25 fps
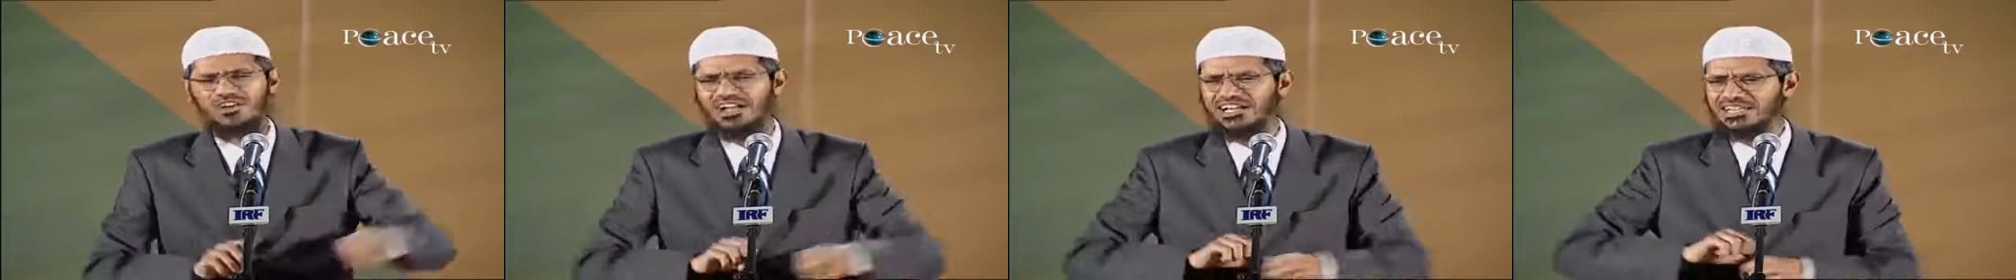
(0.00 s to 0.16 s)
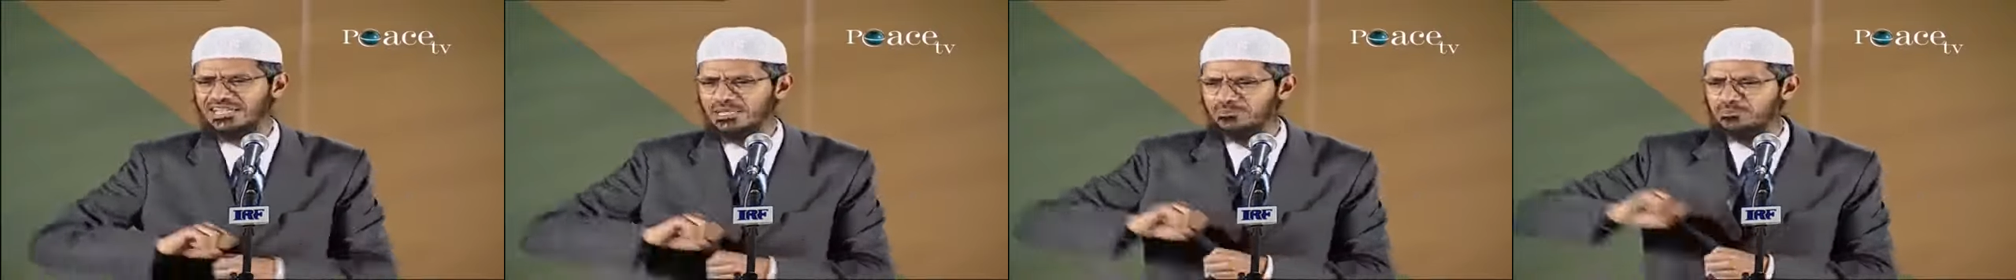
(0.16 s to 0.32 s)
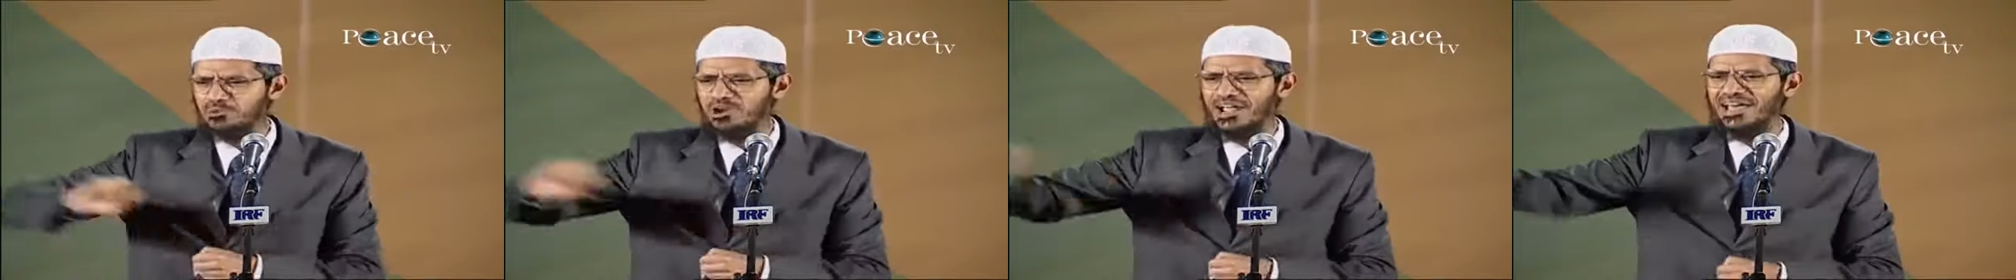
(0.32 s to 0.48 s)

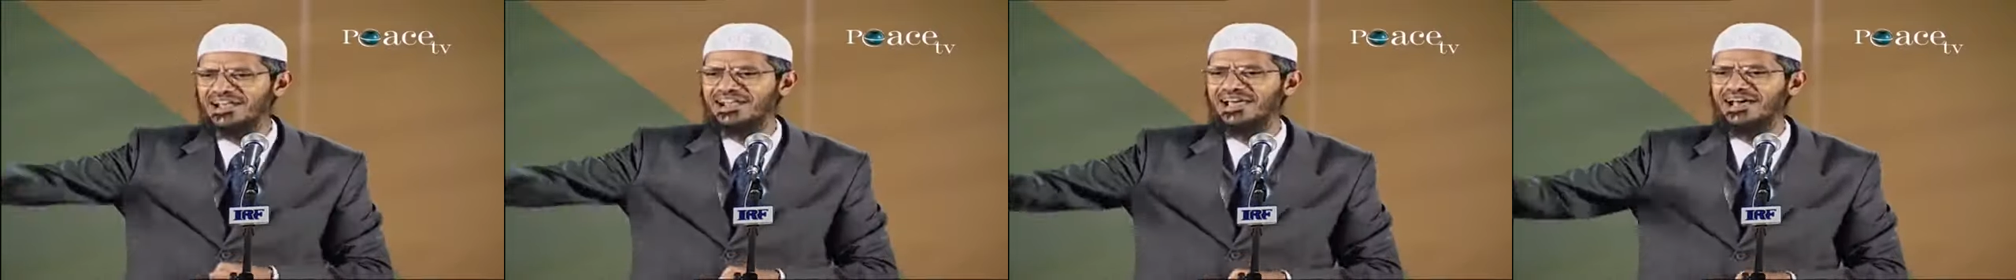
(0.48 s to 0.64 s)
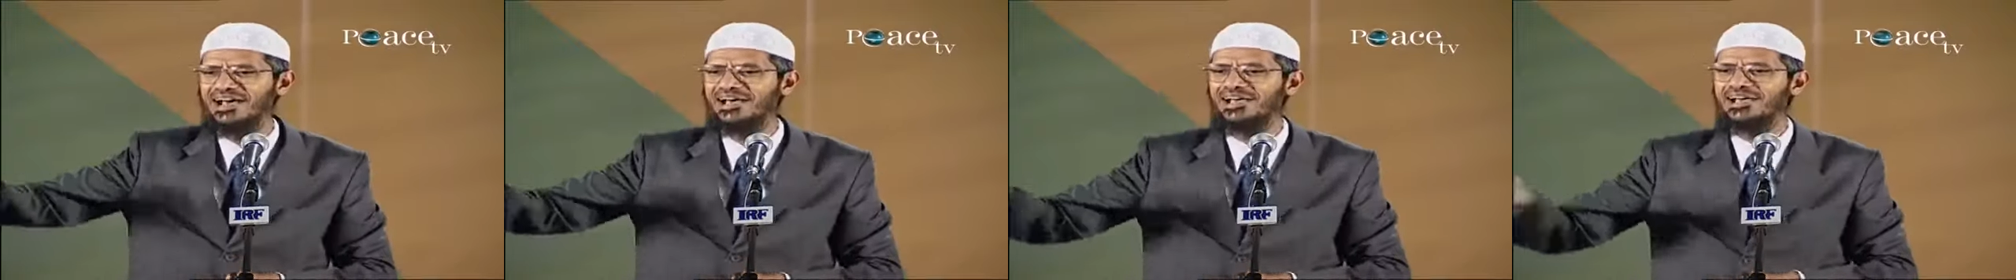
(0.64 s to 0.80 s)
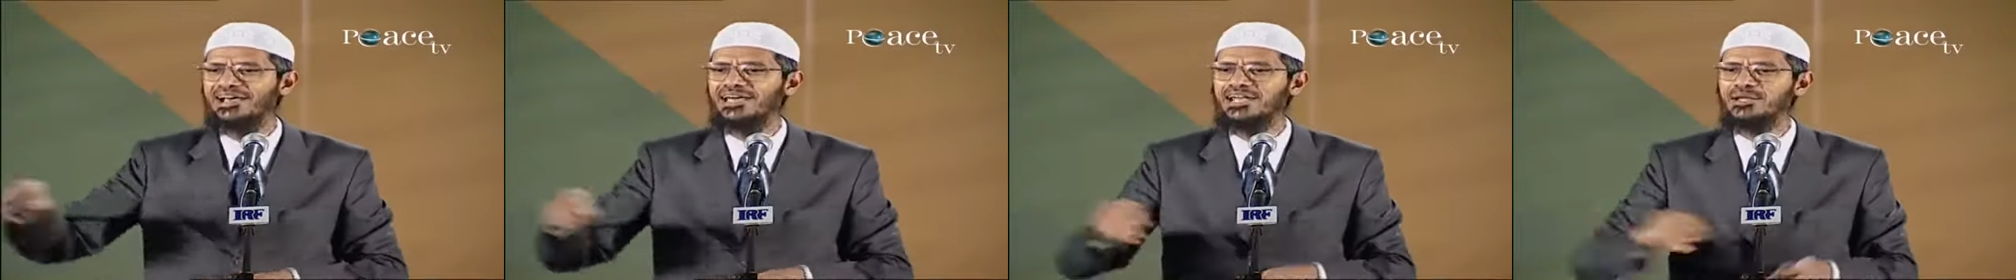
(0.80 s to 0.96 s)
Kalki
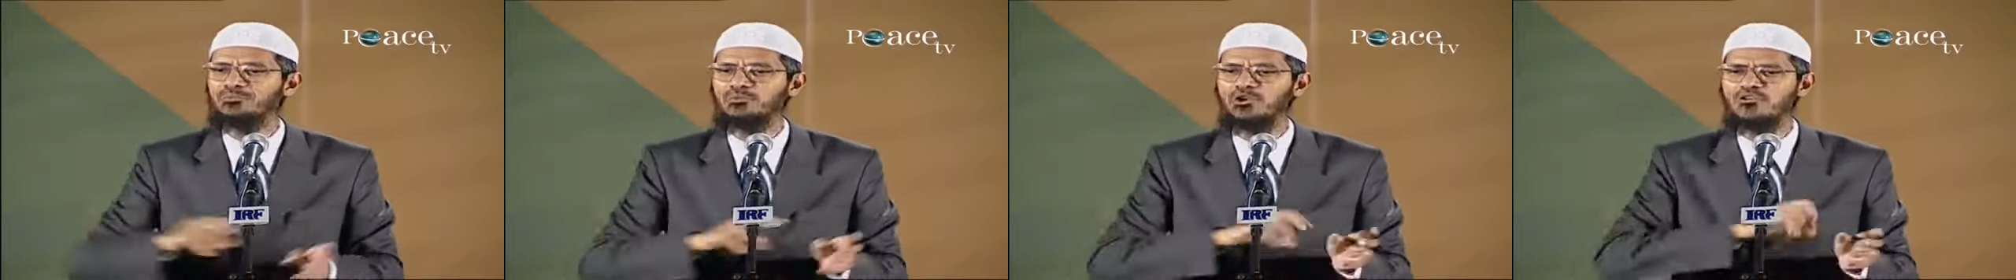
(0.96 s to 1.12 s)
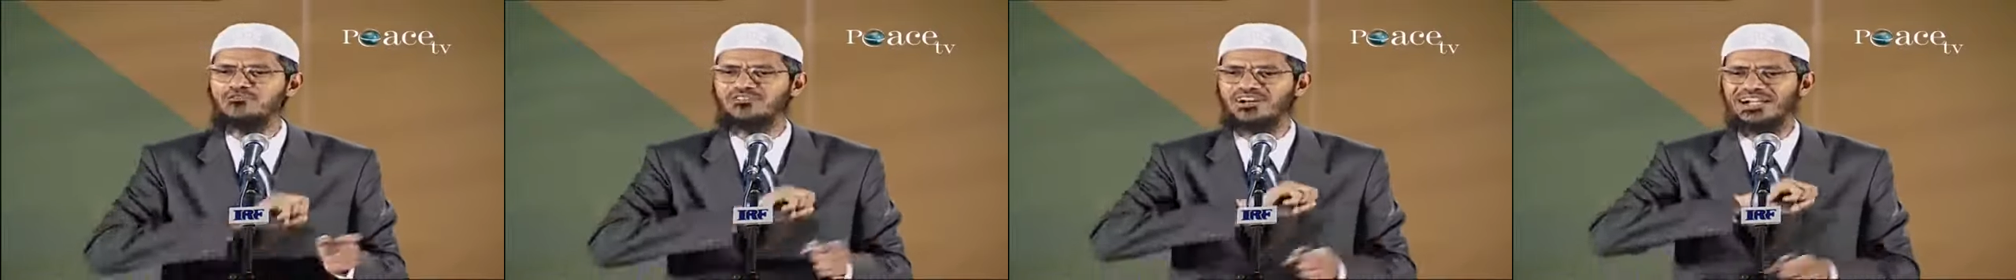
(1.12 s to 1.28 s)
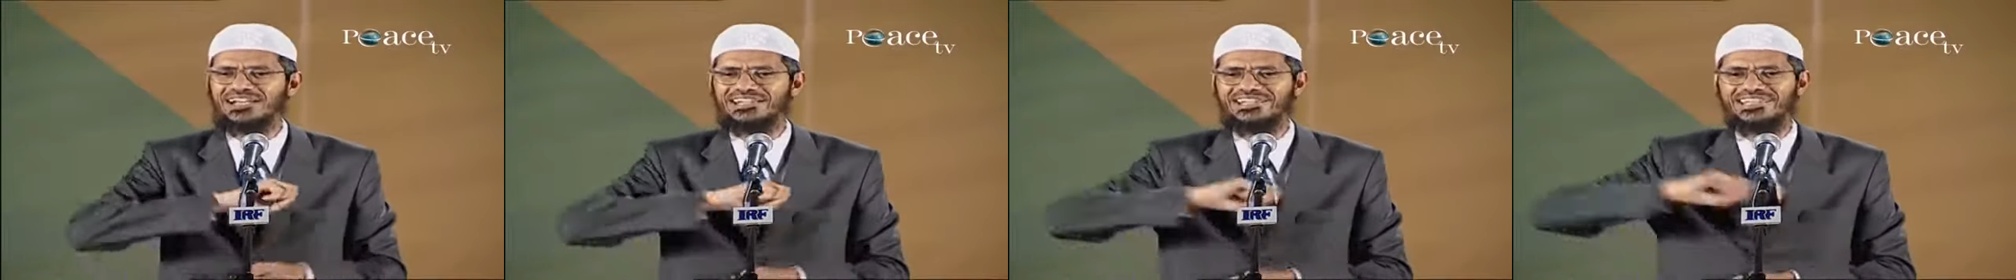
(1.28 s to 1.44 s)
Purana,
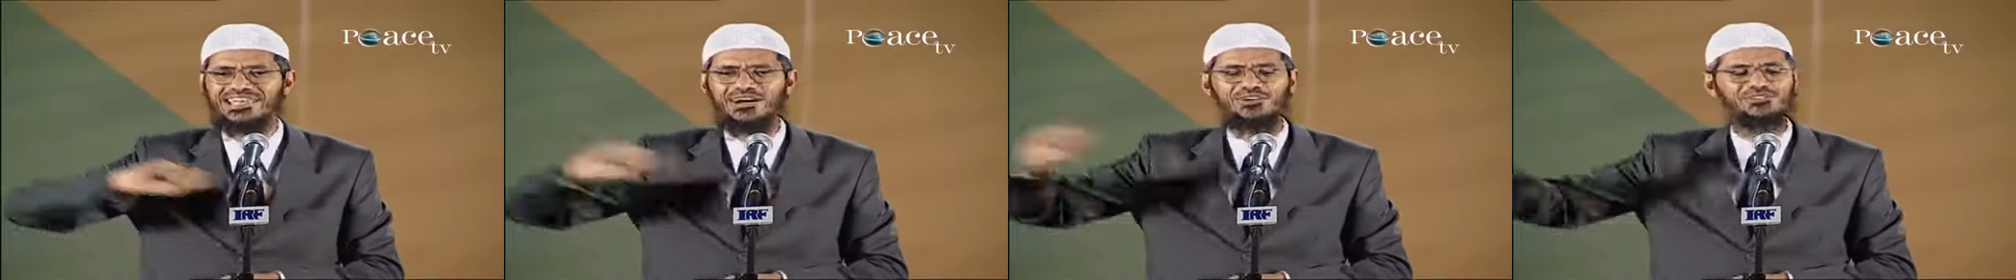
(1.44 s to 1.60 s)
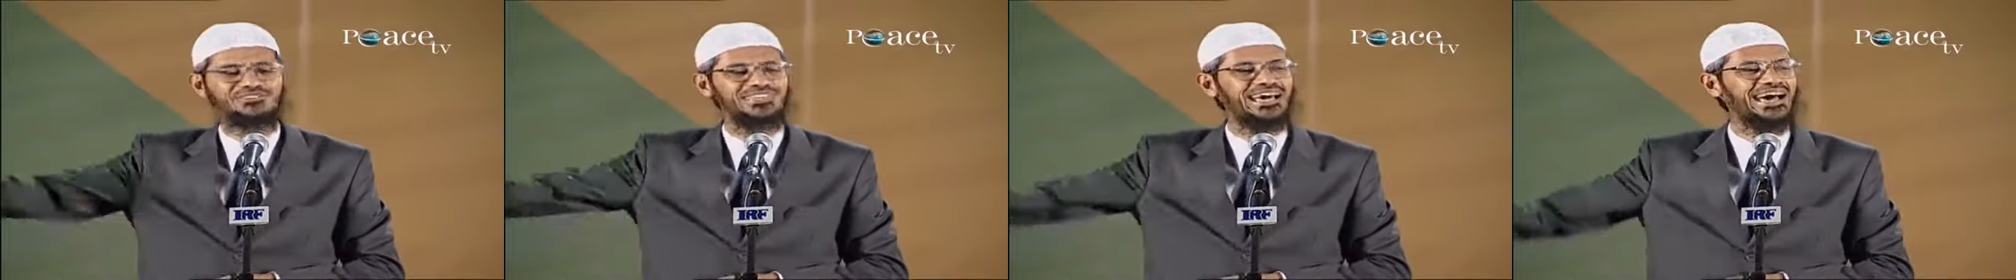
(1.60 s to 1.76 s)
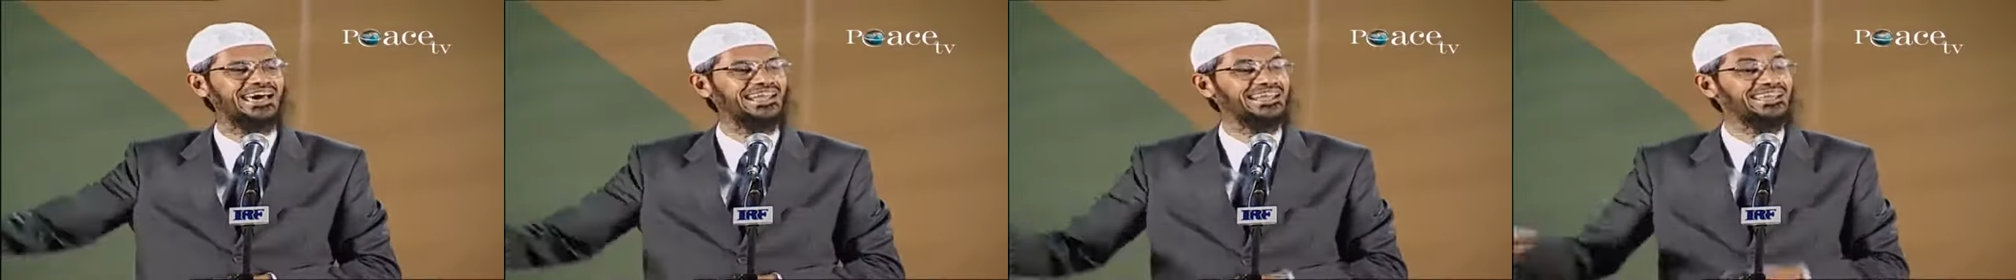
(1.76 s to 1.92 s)
remove Kalki
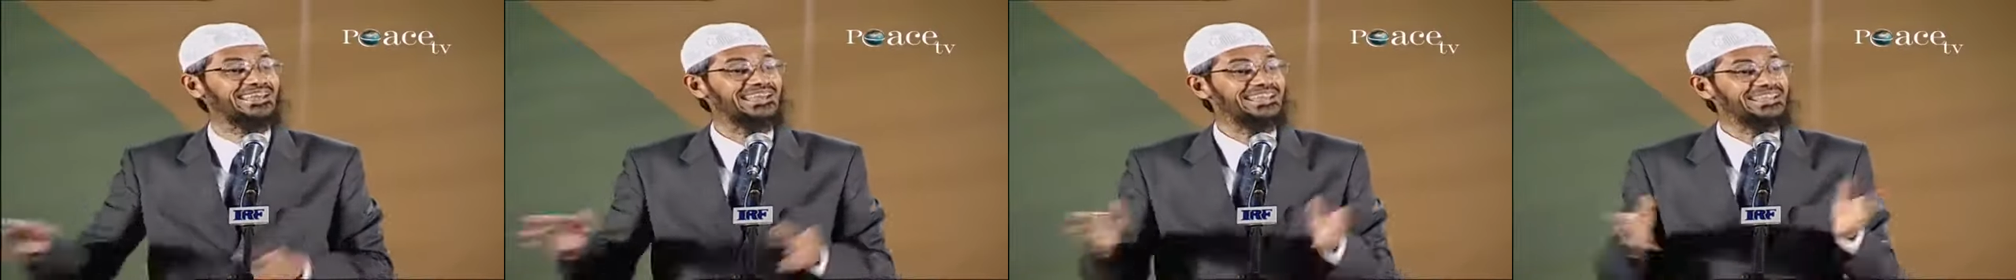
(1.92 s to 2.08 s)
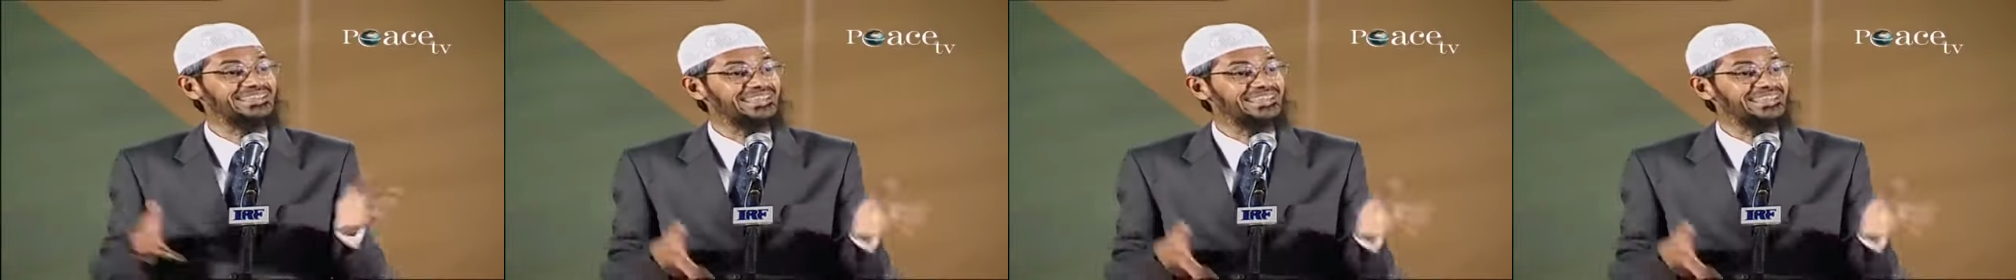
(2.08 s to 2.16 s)
Avatar,